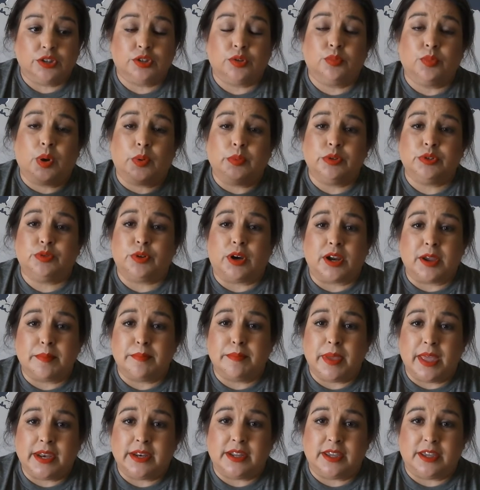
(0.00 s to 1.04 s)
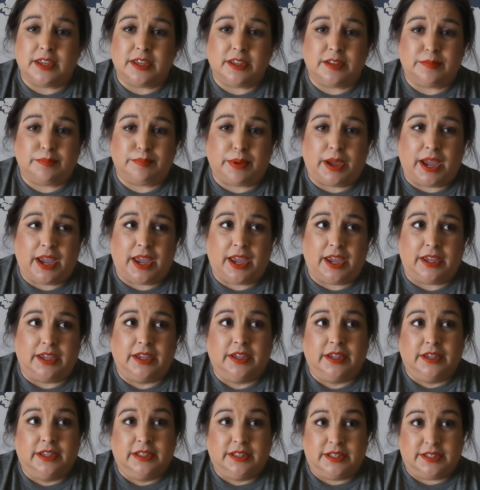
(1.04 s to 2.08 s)
So what was recommended by
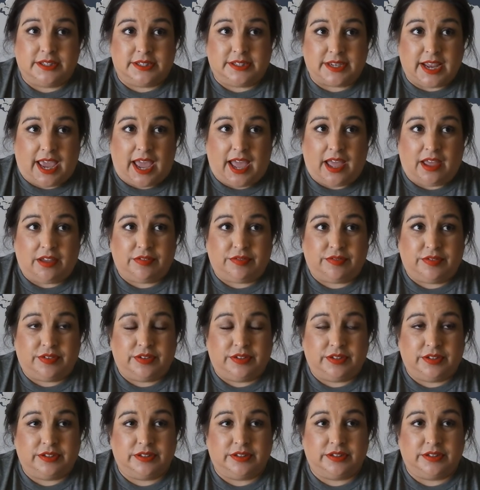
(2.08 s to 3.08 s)
the staff